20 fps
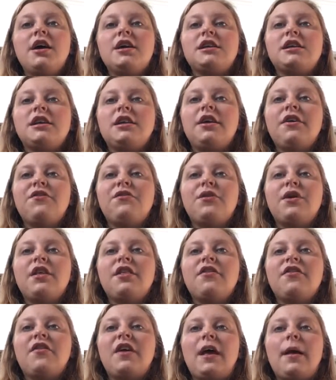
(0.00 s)
to live
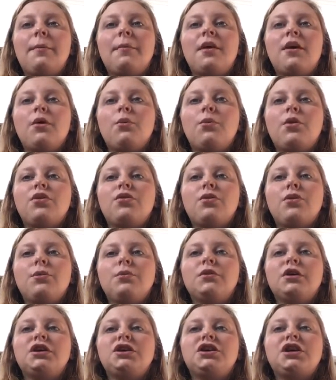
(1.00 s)
with a family with
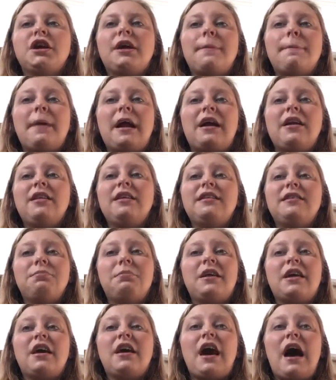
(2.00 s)
whom she could barely
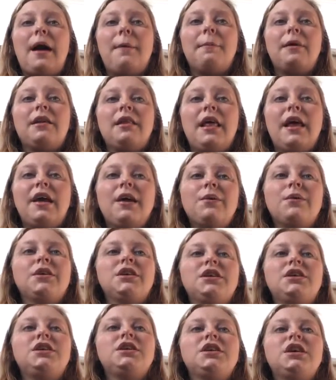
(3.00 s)
speak a common
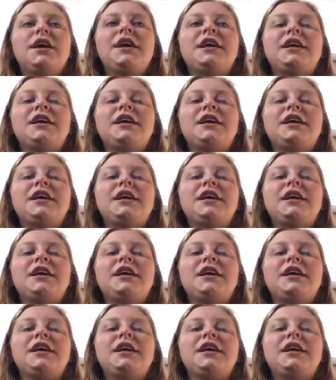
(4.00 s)
language,